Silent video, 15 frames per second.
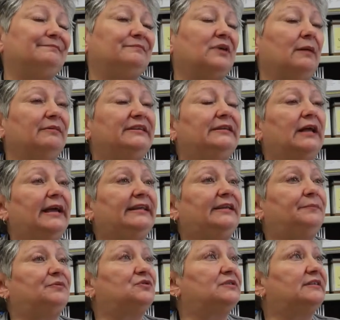probably
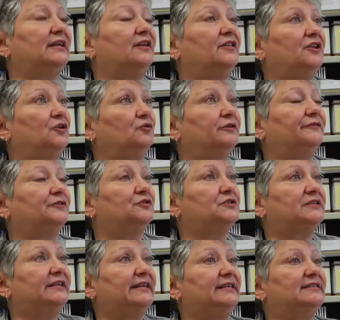90% of the
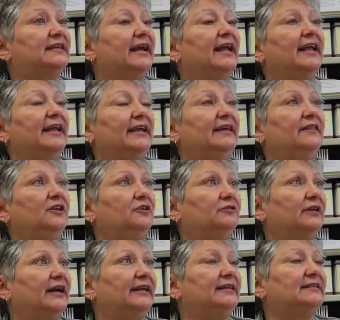universities in the
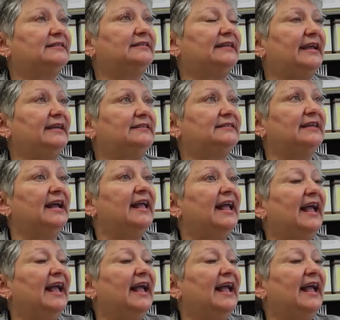United States,